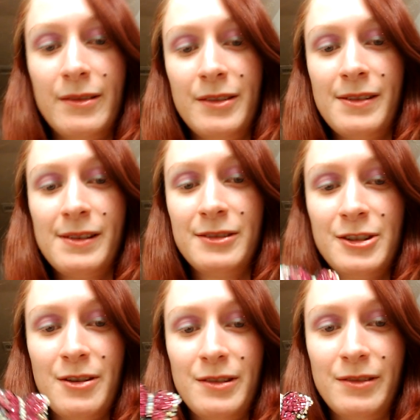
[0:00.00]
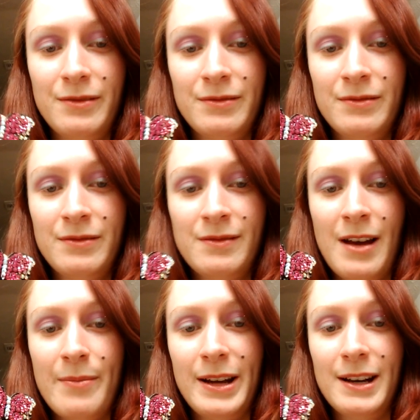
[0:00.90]
let me show you
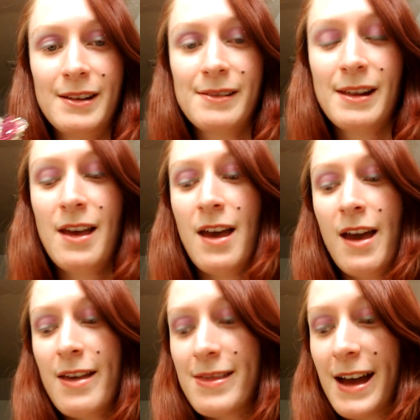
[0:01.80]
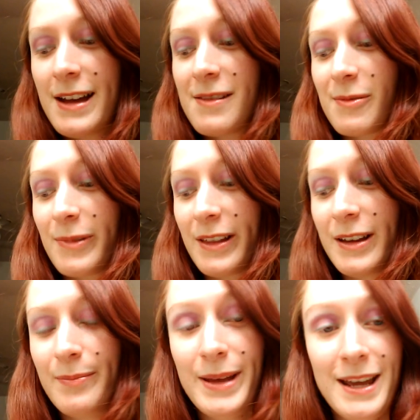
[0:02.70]
how big it is. That is a
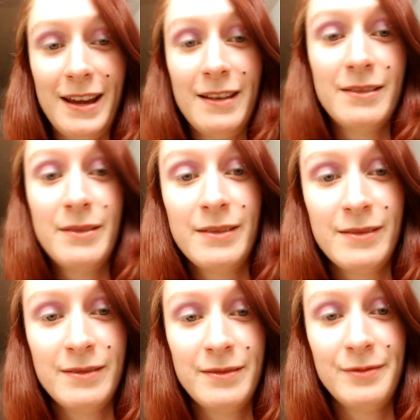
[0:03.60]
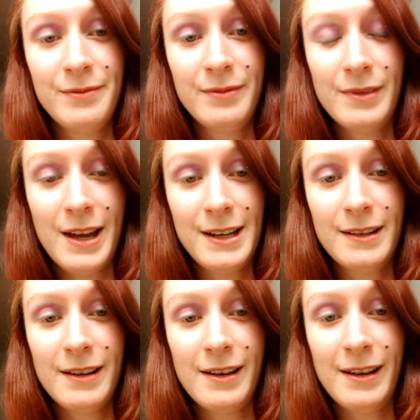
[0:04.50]
really big, like,
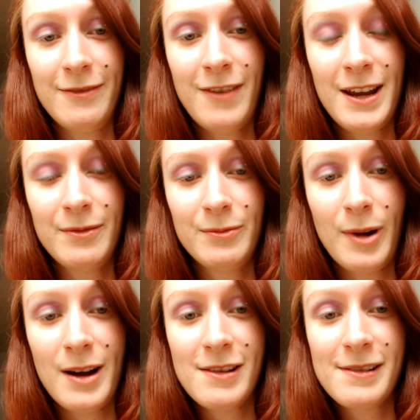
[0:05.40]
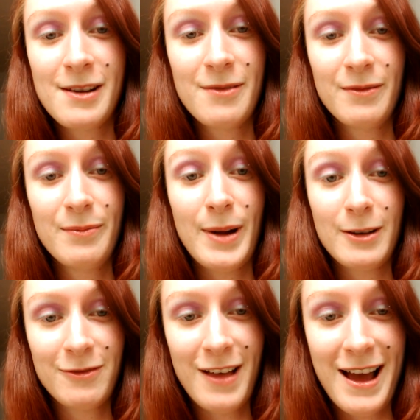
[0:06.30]
fake rhinestone
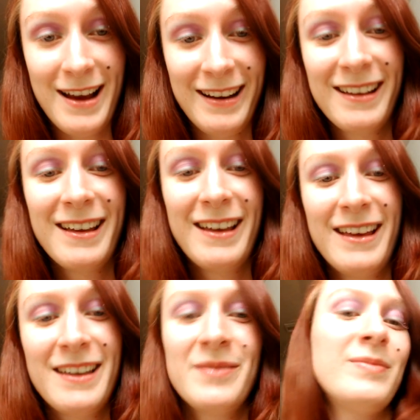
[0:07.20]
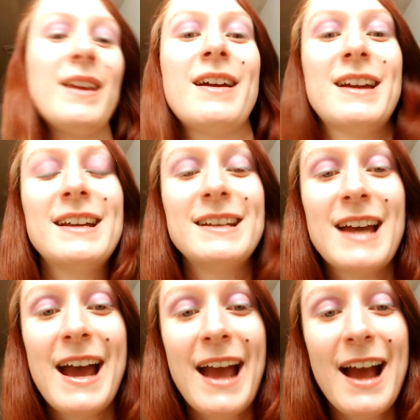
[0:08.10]
butterfly. And
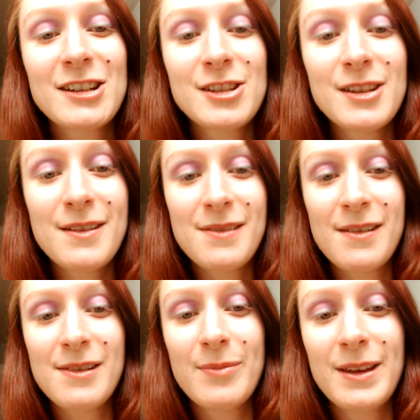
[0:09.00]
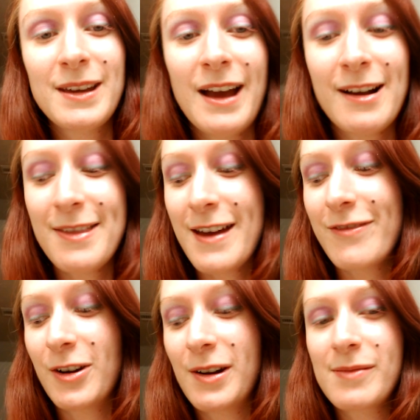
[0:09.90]
I actually saw something, I got that
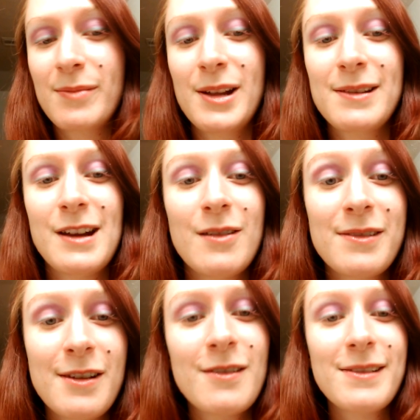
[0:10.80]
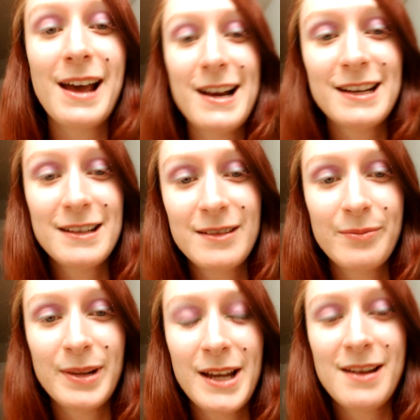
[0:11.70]
for Christmas, and I was so excited
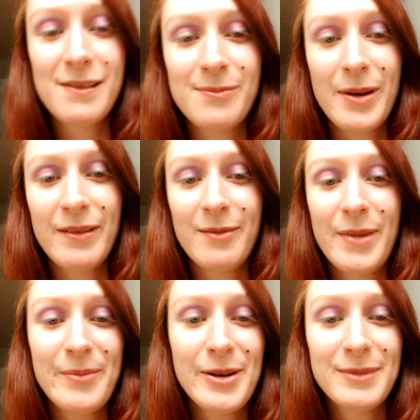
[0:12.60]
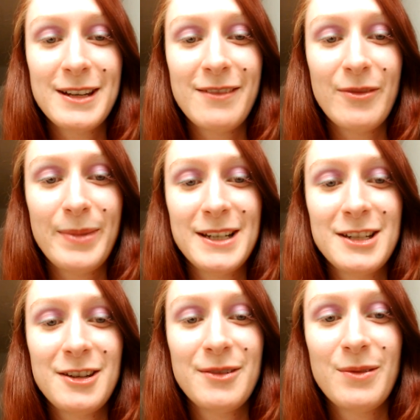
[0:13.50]
because my mom didn't even mean
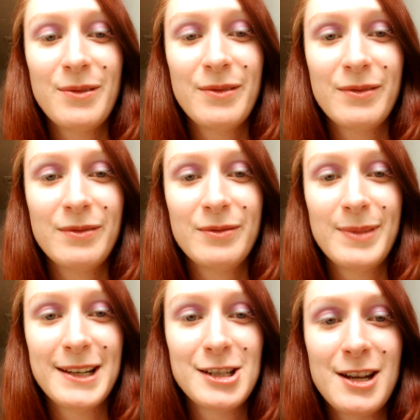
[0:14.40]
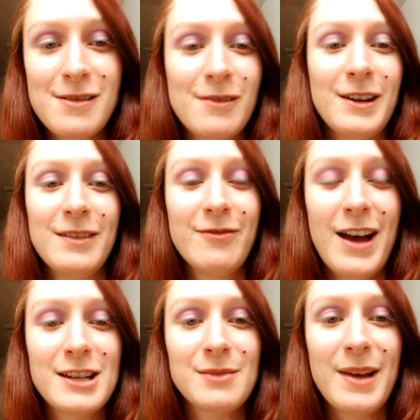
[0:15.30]
to, because she doesn't read
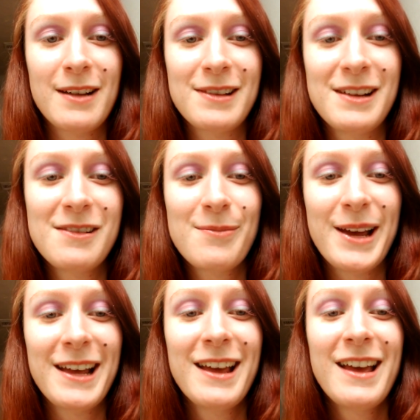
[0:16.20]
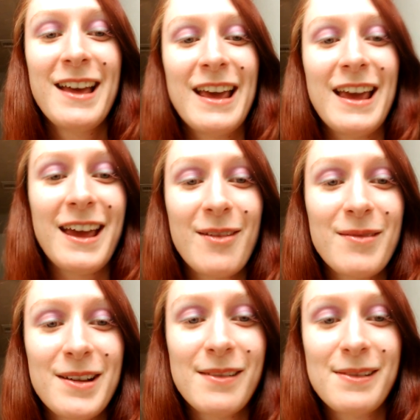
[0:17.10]
fashion magazines, but it
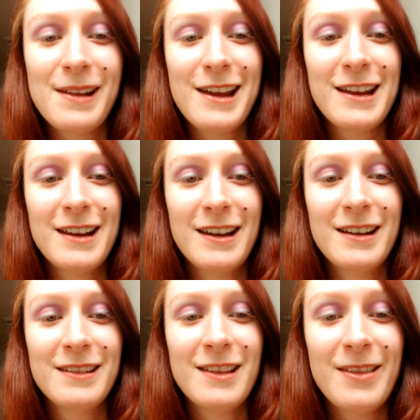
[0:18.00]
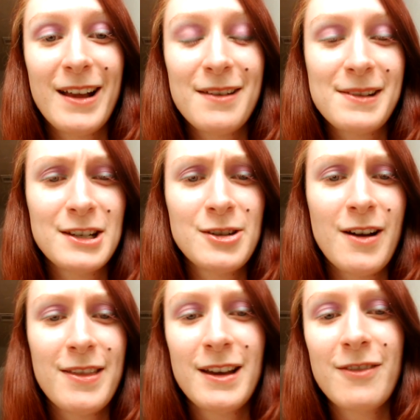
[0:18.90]
was in the latest issue, I think,